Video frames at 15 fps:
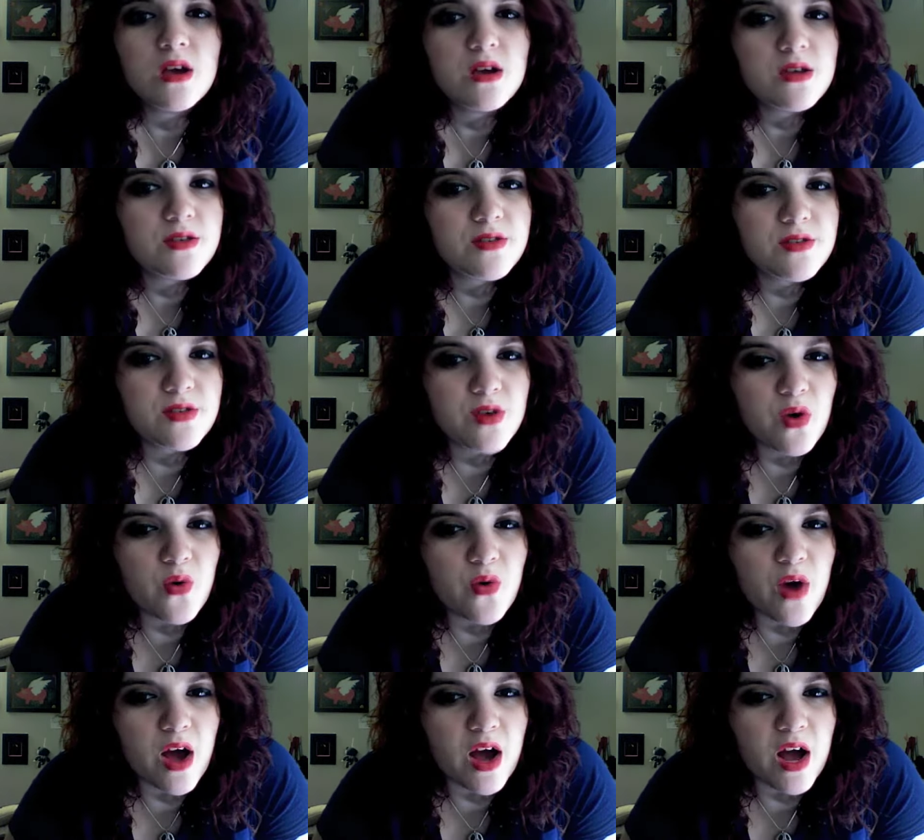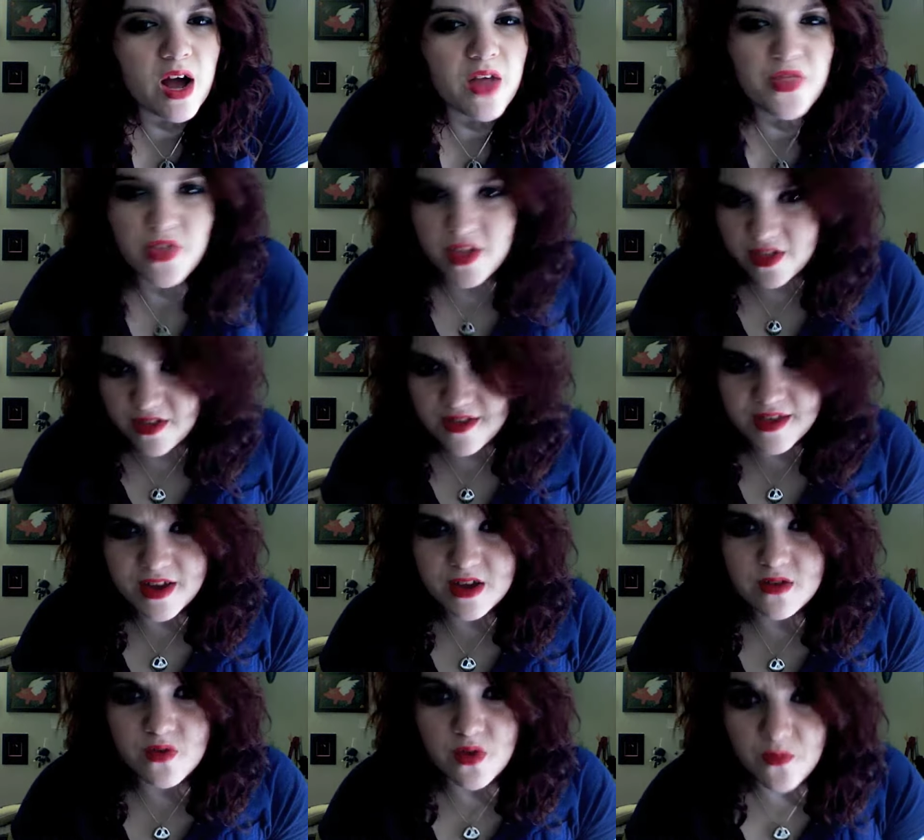So I think the
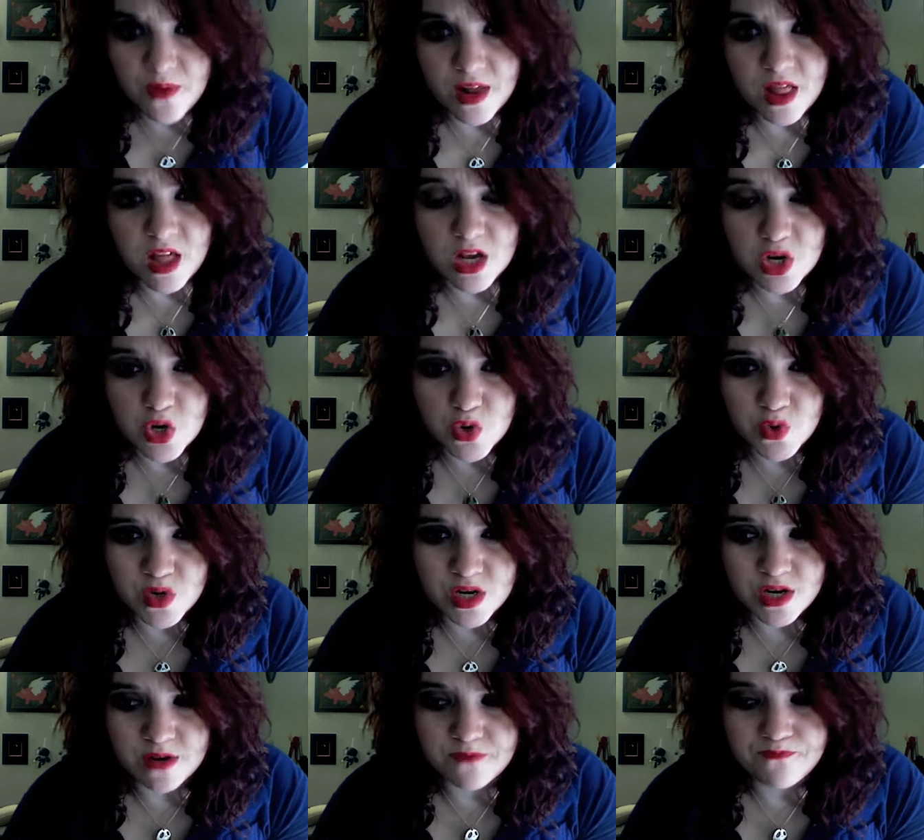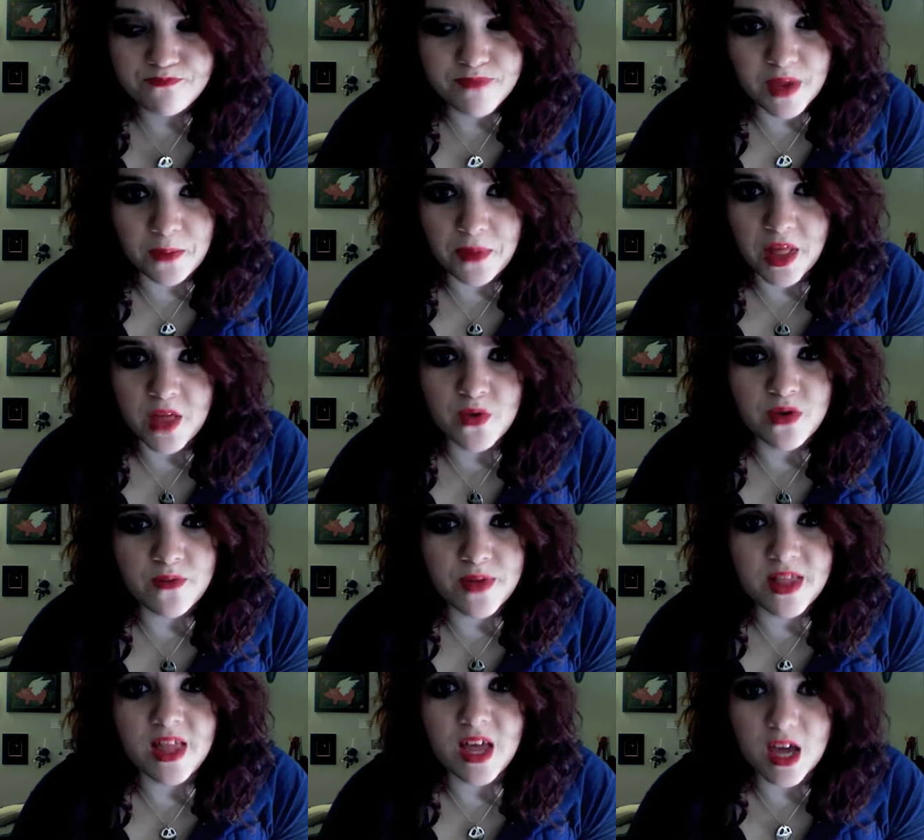series would have been a lot shorter. Bella would have
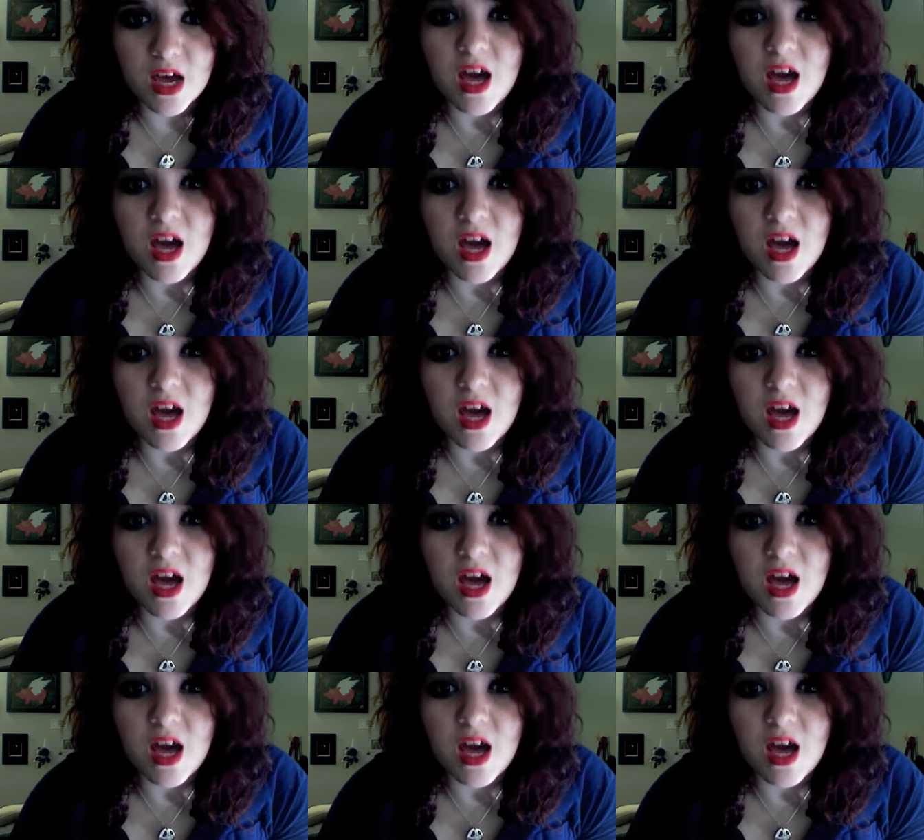been like,